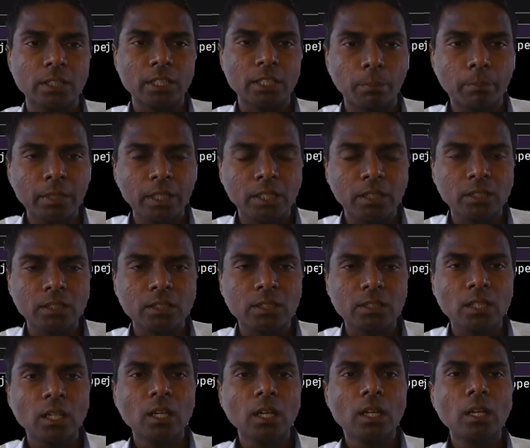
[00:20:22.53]
It
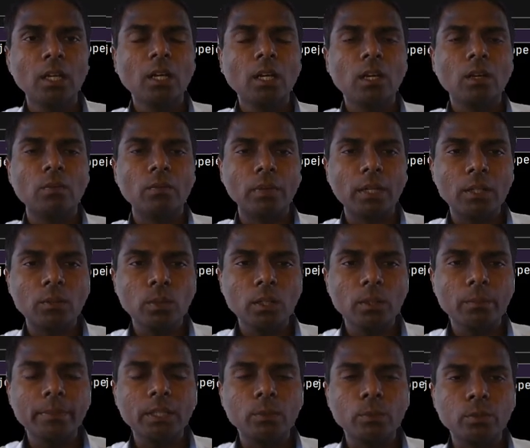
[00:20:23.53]
means when
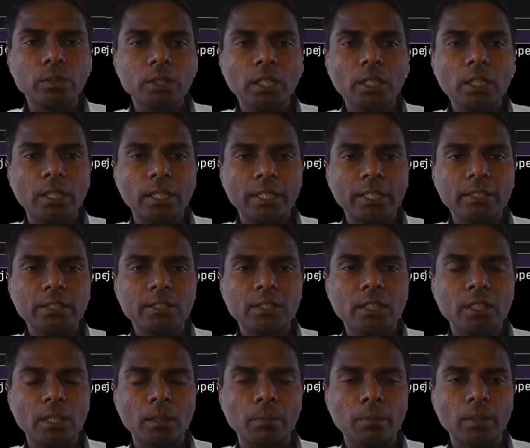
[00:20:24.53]
we'll be using
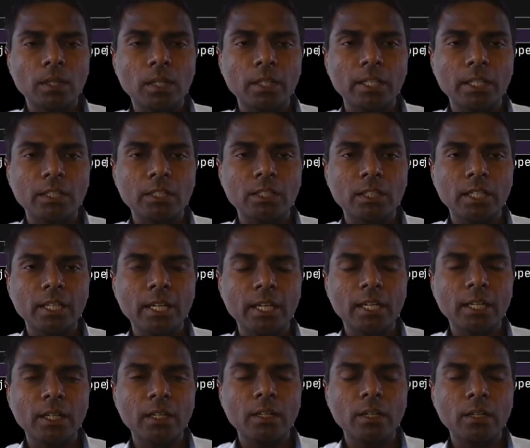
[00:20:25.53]
list, tuple, dictionary
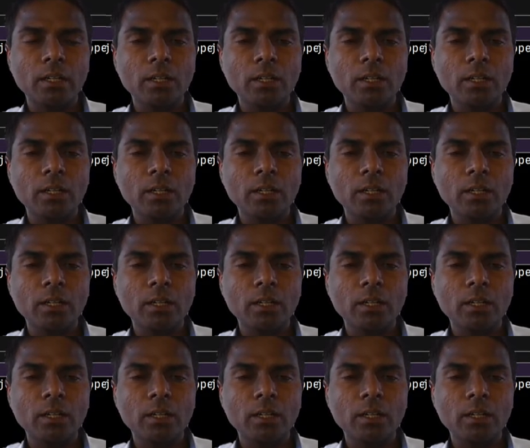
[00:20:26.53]
and